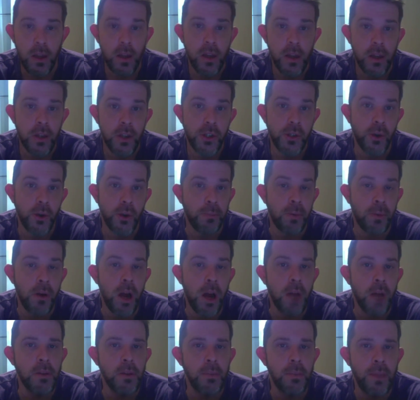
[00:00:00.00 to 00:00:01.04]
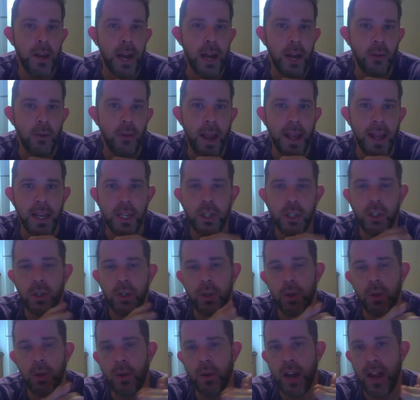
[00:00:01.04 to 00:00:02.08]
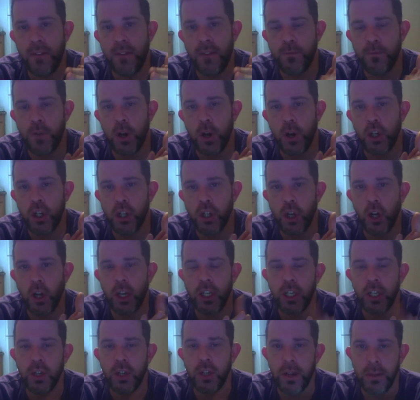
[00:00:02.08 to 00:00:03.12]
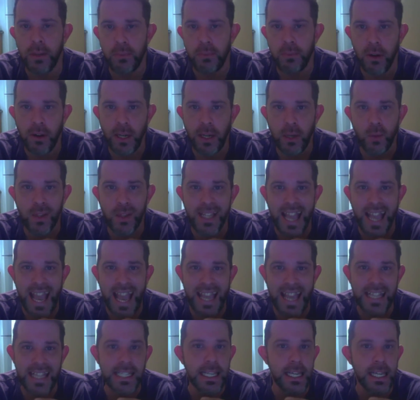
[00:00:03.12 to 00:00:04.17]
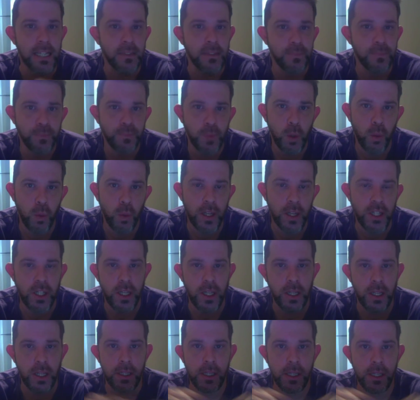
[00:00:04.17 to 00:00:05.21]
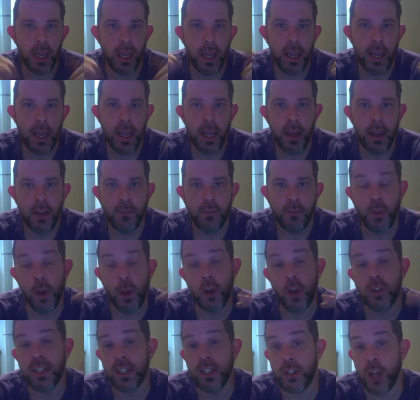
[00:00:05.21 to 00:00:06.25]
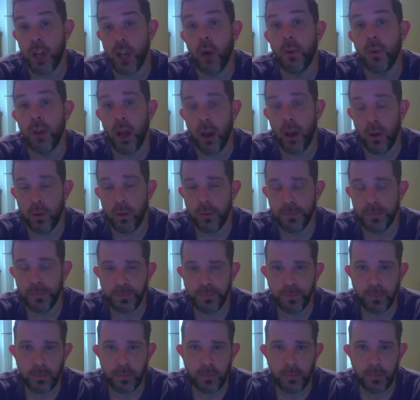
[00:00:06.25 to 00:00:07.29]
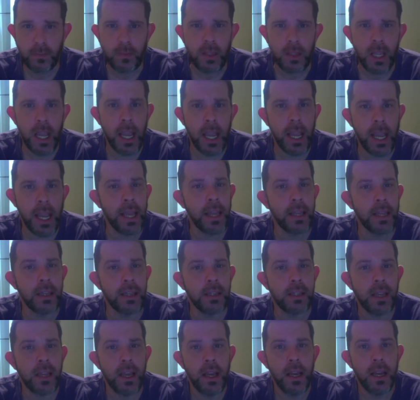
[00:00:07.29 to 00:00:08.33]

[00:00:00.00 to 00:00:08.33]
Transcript: So a problem that I ran into when I first started screen printing was hazing, which is, for those that don't know, is